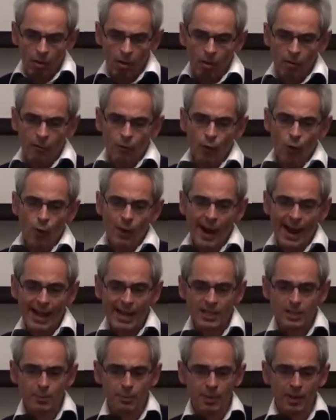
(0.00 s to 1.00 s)
4
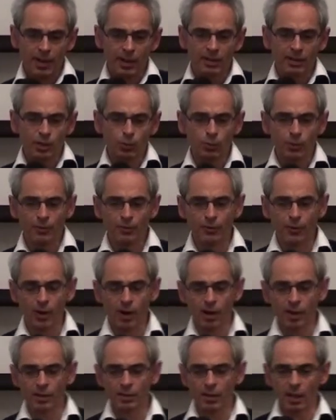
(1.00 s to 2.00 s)
aspects that we
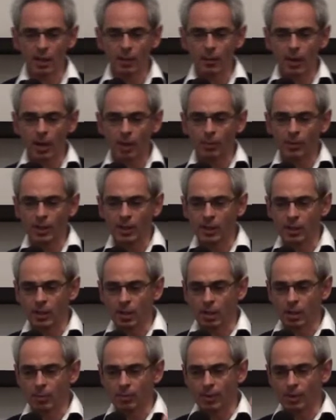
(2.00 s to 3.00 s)
find, and I'll
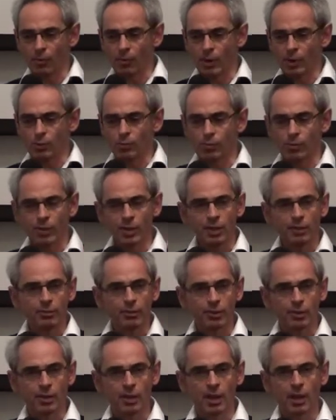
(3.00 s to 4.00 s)
be rather brief
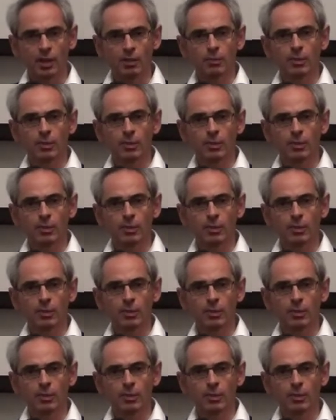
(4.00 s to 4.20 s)
on that,